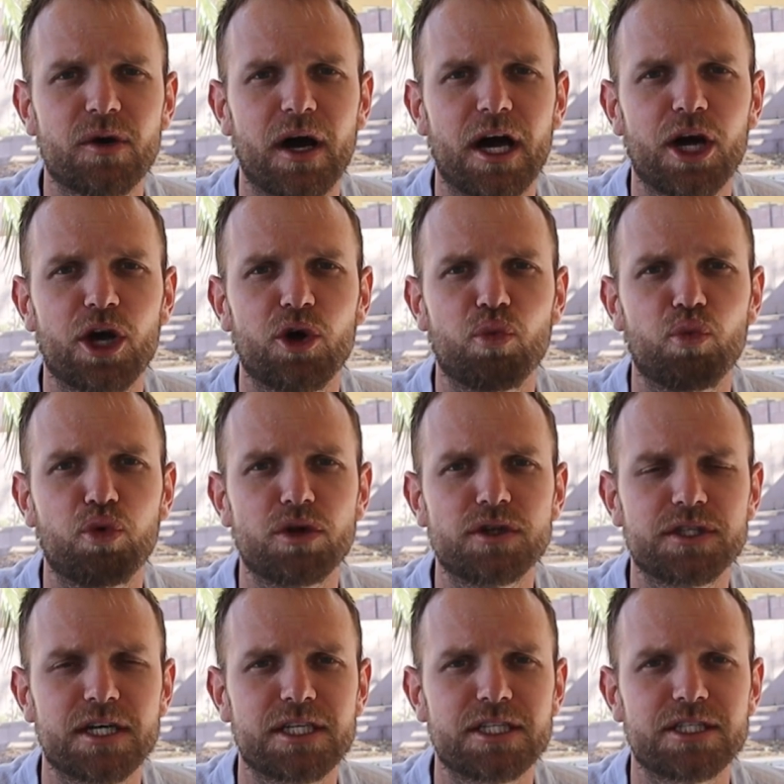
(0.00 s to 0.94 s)
I will
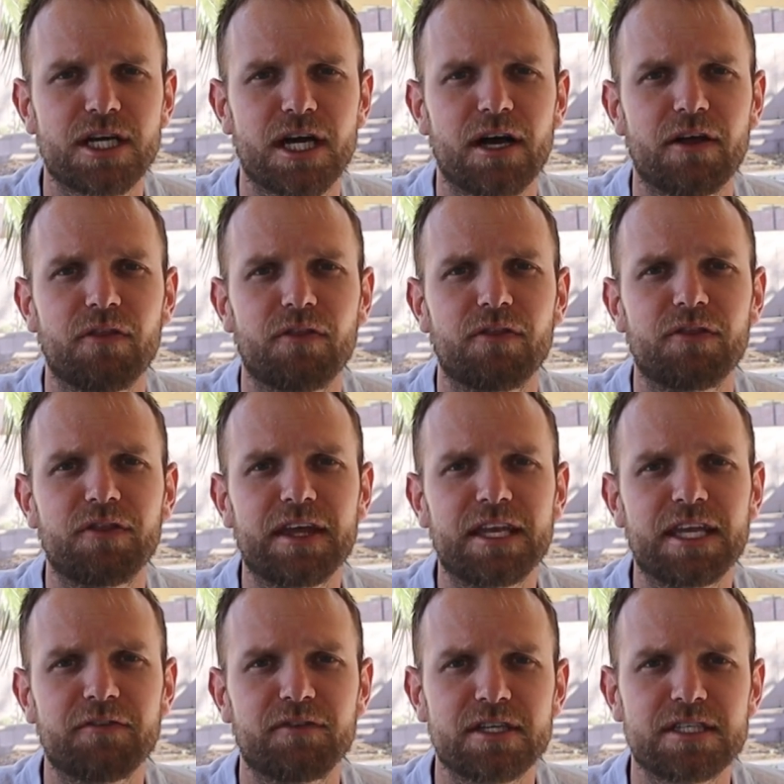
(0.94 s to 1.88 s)
touch on the
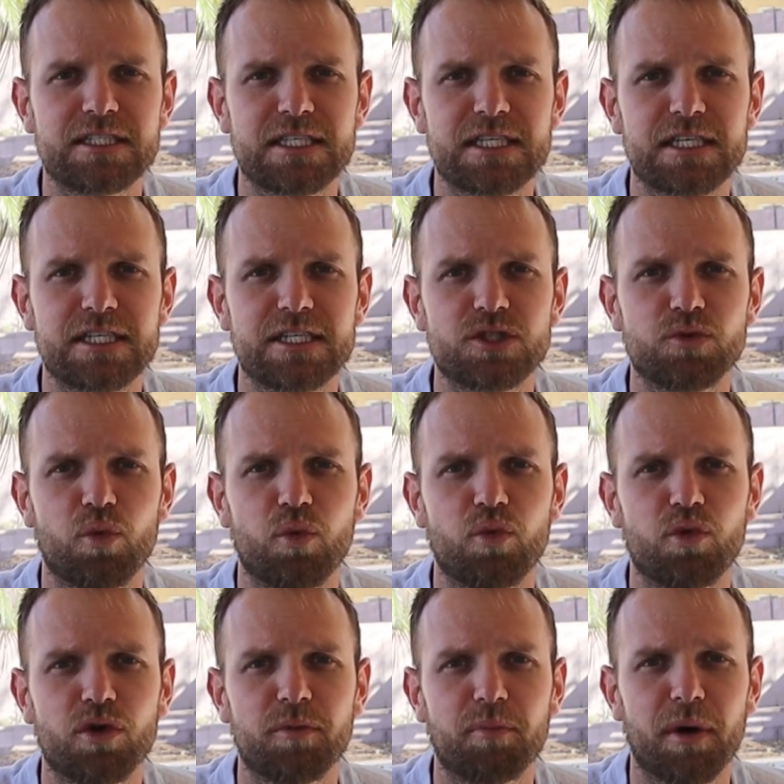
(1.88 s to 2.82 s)
differences
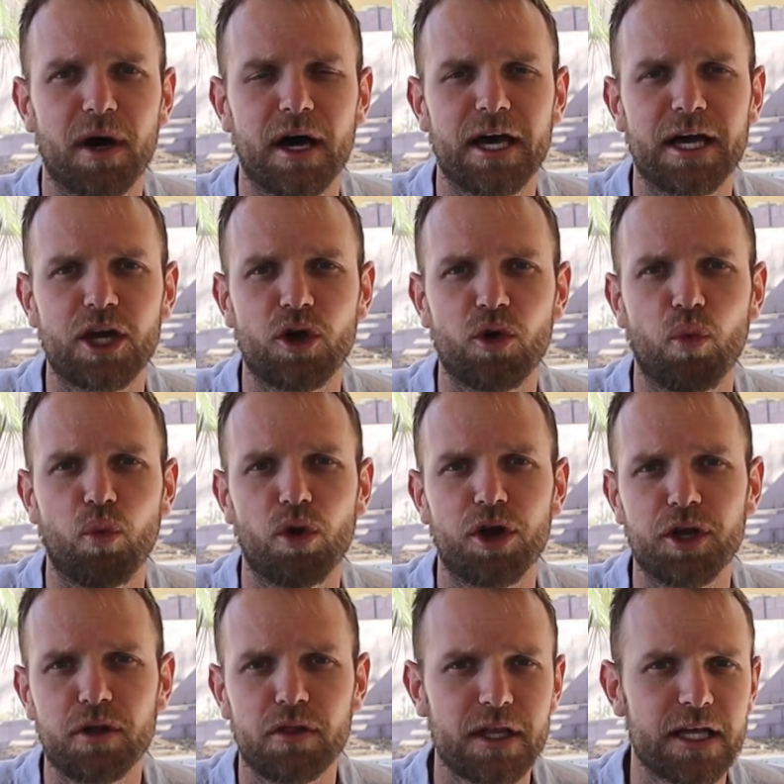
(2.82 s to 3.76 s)
with buying
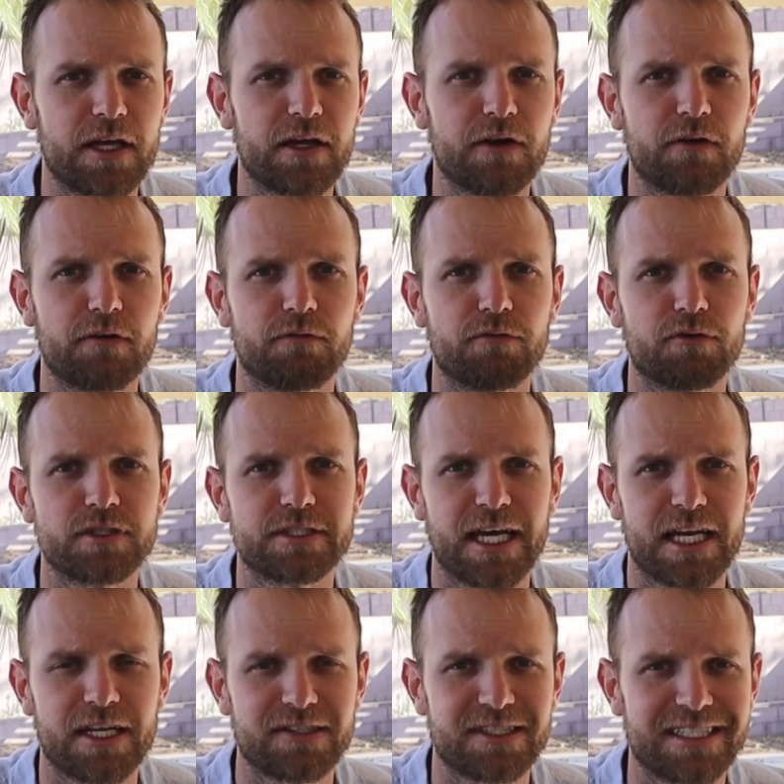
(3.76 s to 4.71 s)
where you live versus
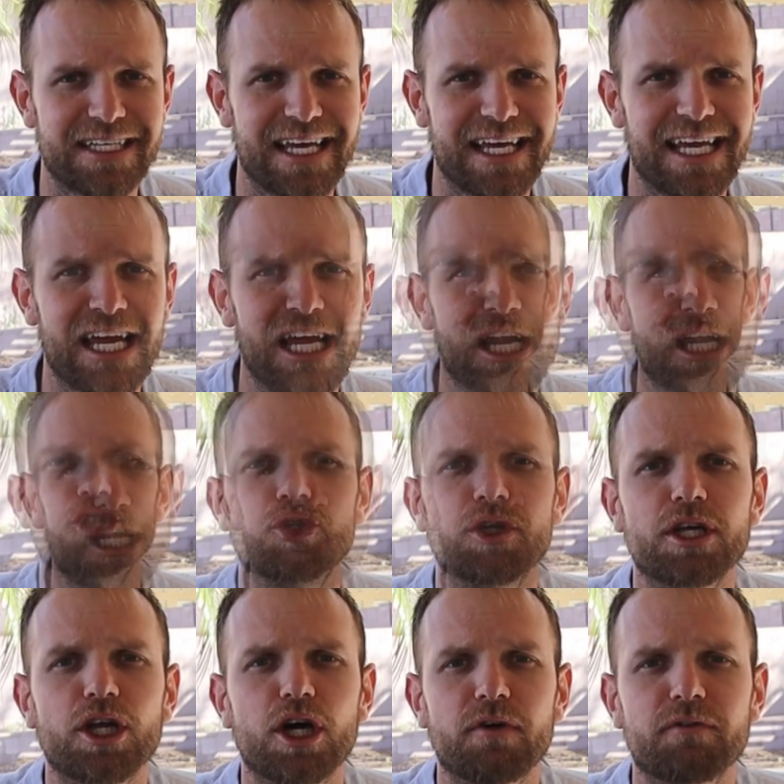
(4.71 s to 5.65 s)
out of state to
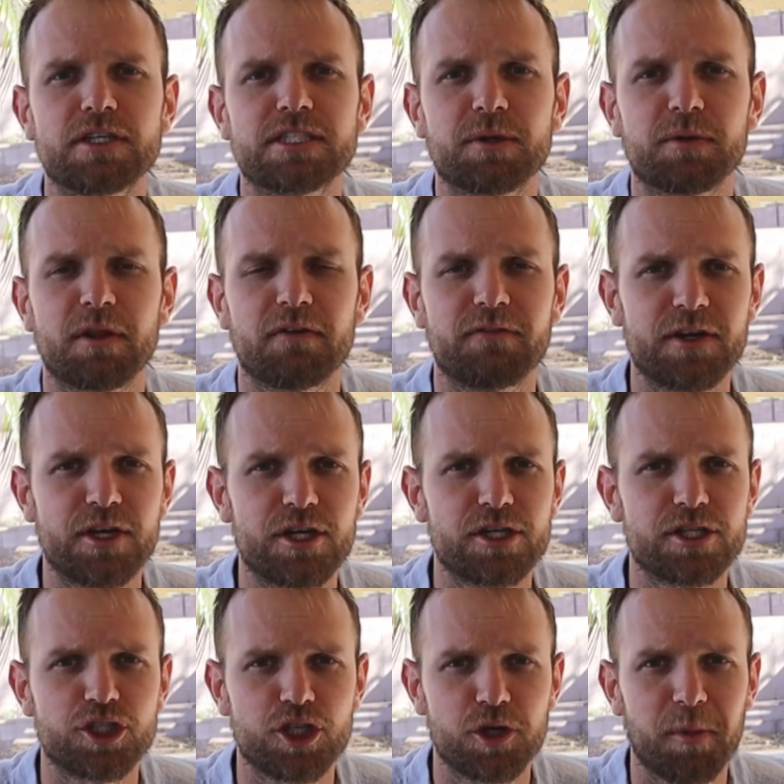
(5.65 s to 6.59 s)
get over some of the
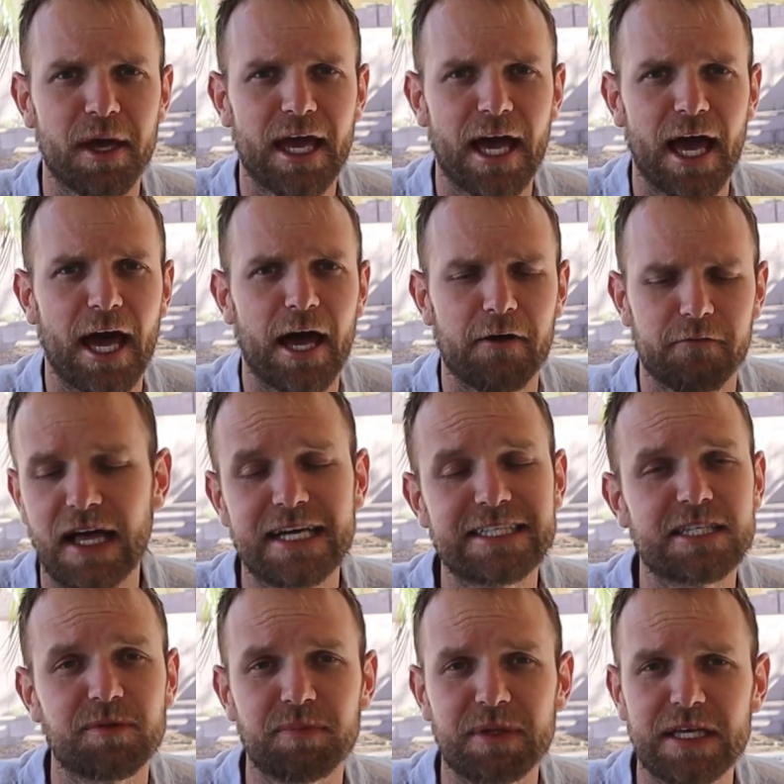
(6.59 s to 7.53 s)
fears you may have.
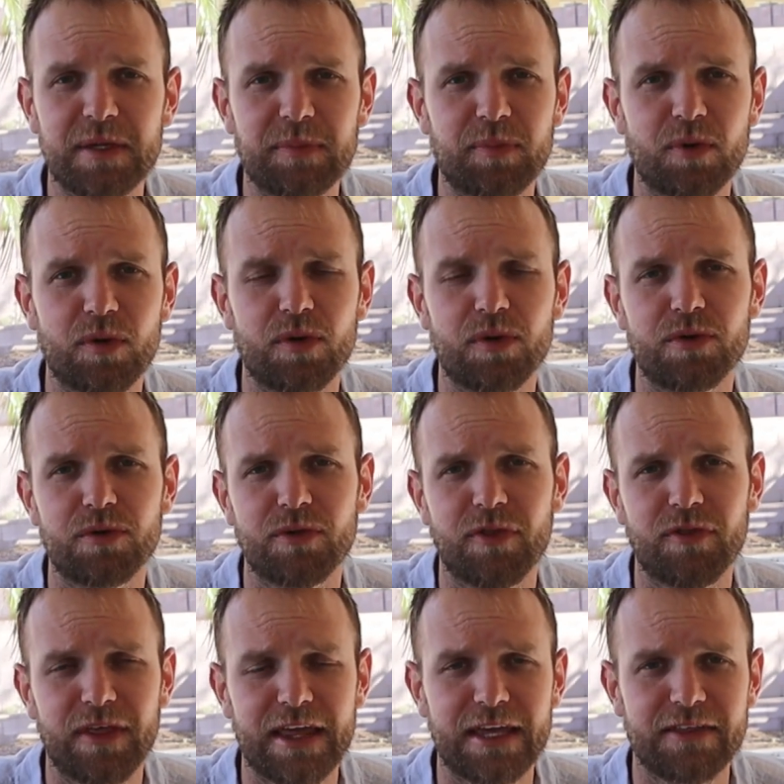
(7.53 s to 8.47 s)
Lots of people
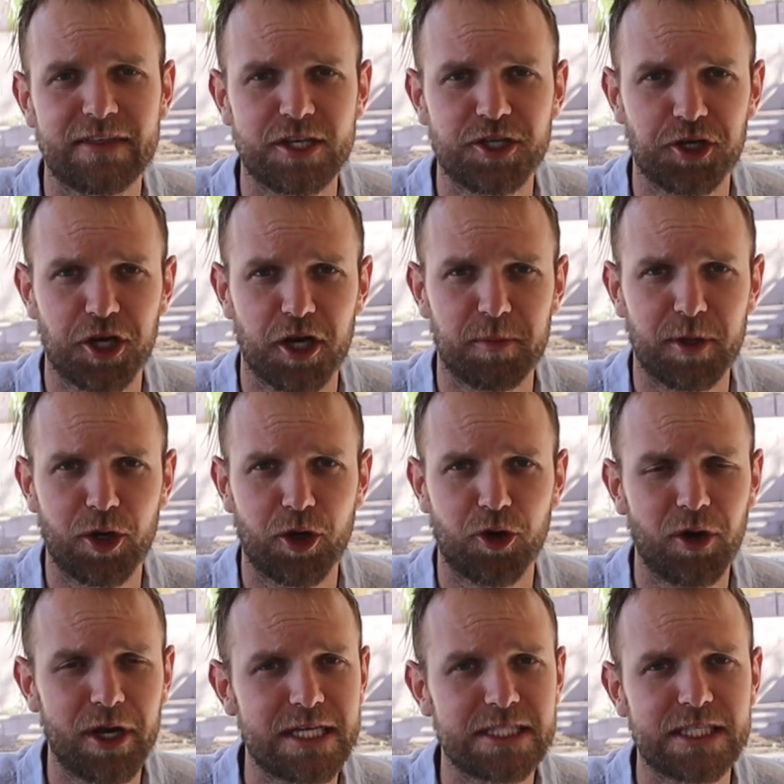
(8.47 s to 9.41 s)
think that you're going to be
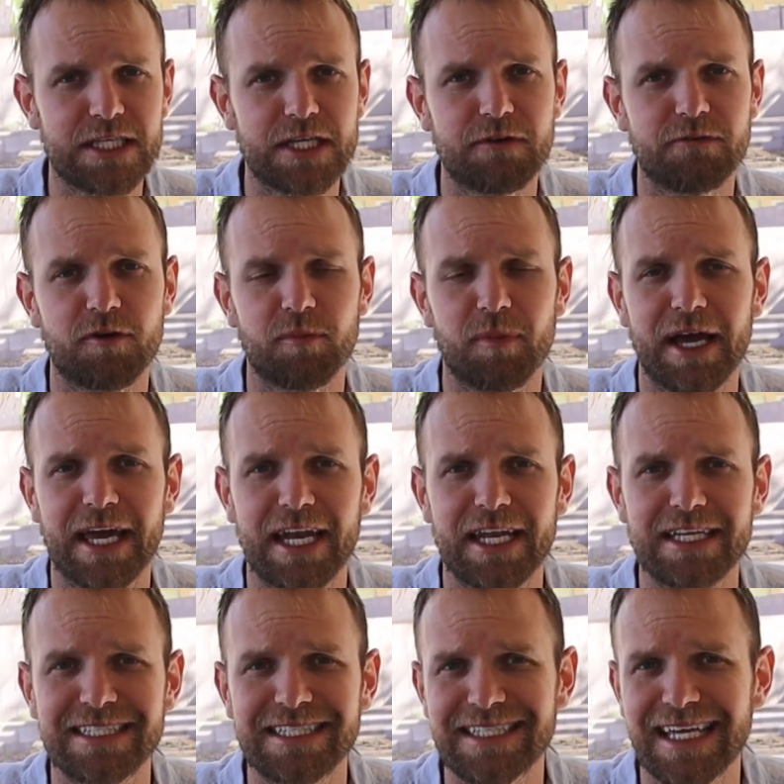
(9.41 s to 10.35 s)
crazy for buying out
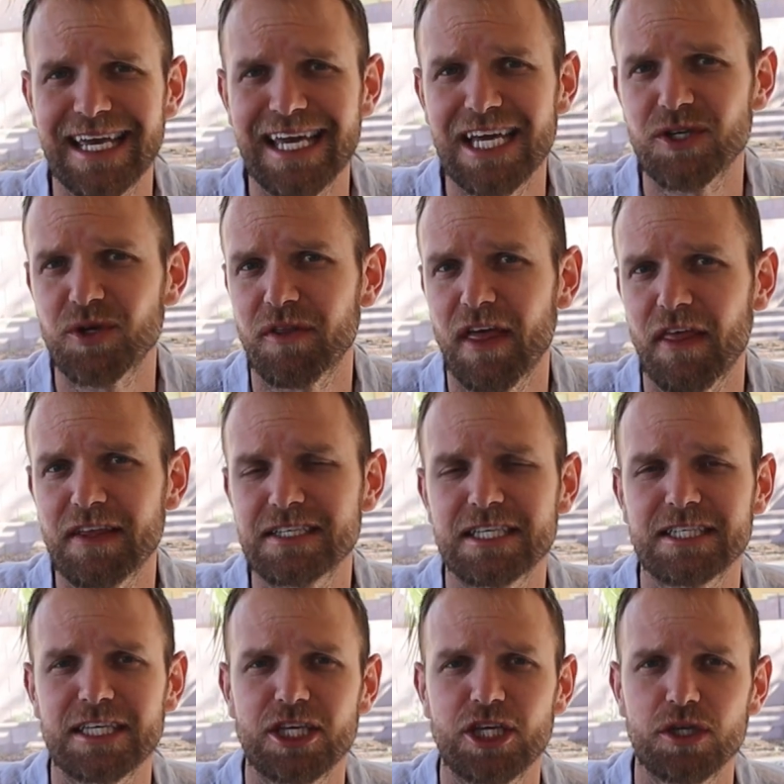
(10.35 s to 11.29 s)
of state or that this
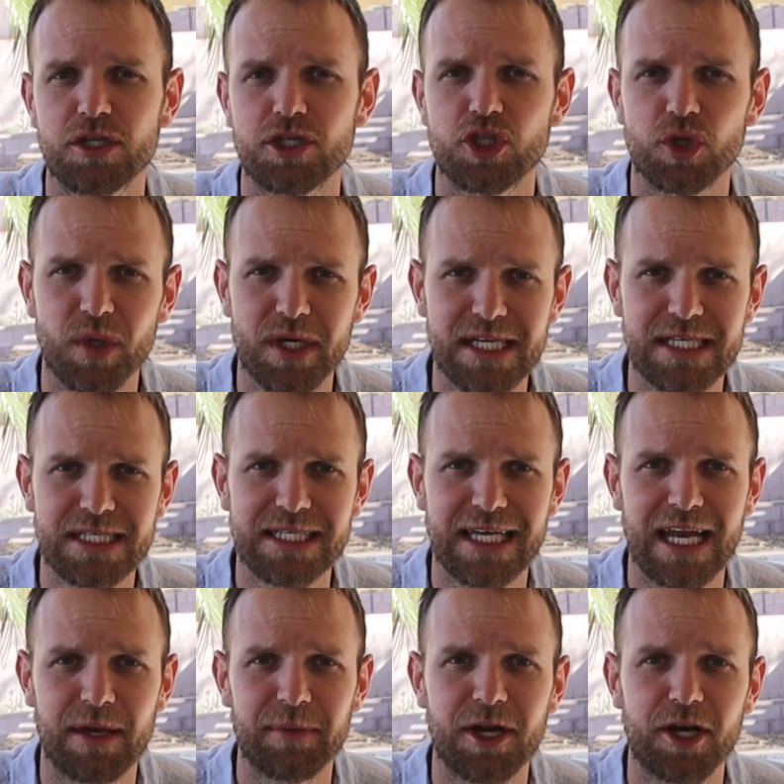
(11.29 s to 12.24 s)
is a huge
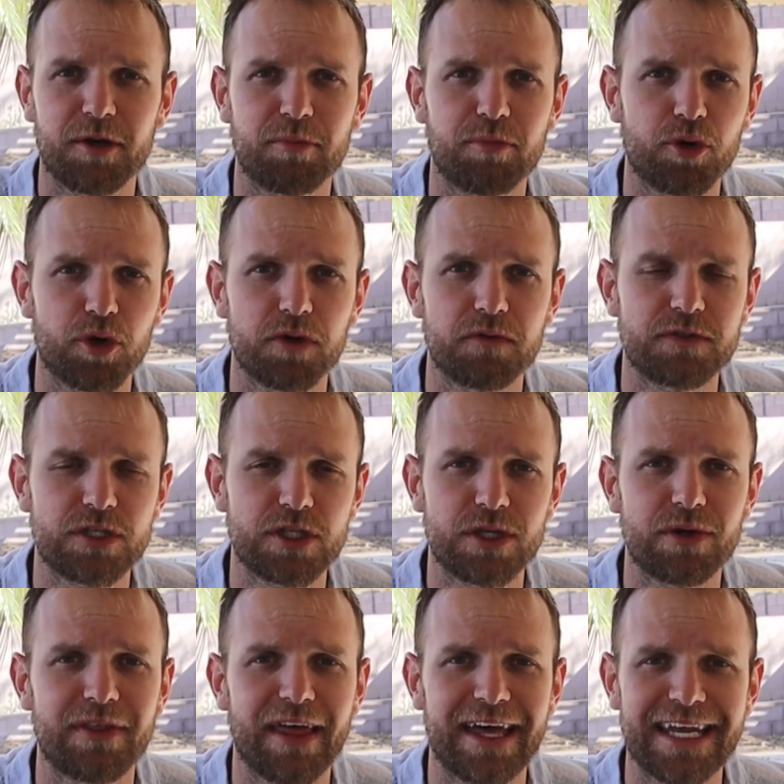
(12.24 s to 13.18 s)
risk, and I'm here to prove to
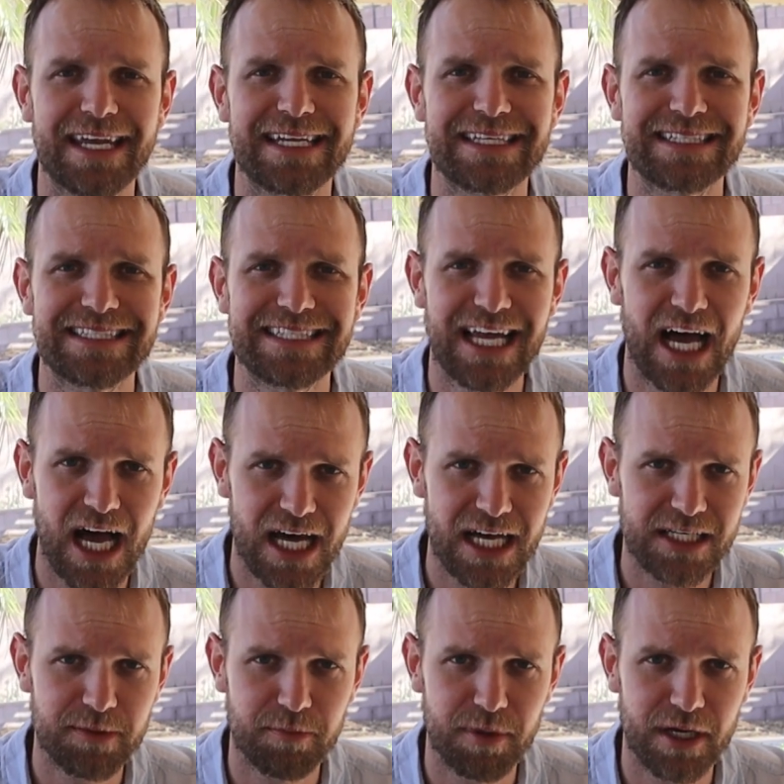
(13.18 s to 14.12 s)
you that it is
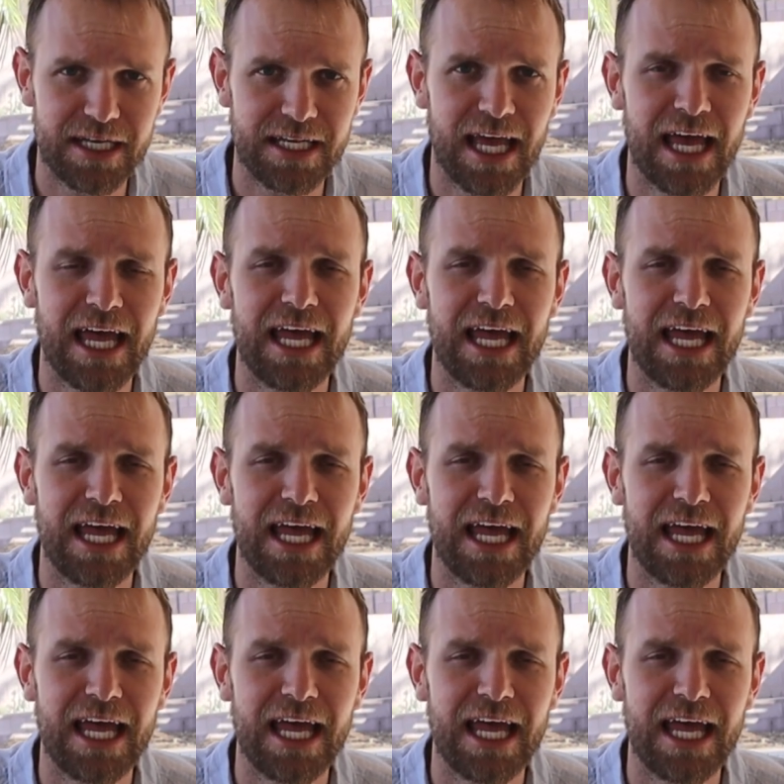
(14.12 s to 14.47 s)
not, but